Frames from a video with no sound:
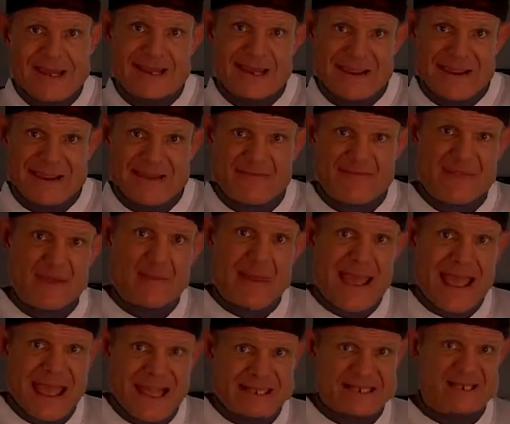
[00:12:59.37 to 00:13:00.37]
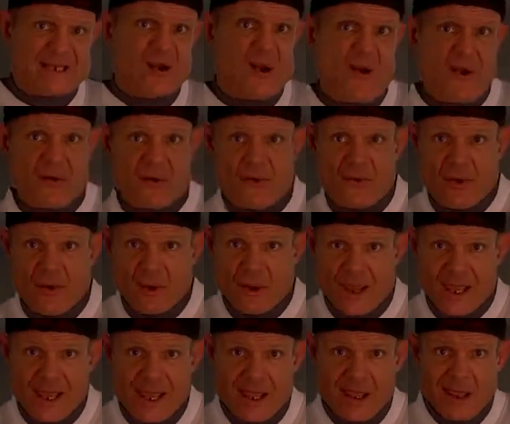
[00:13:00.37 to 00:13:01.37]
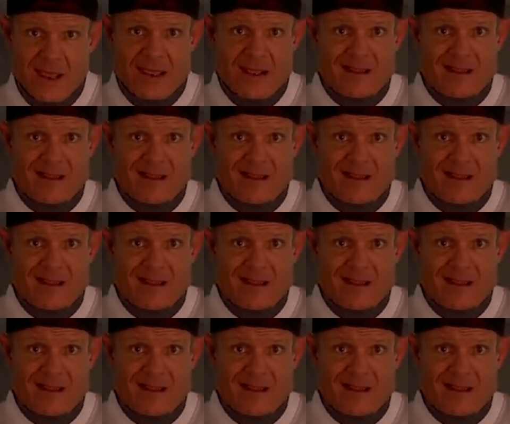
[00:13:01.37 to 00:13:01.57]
to give them a head start, okay,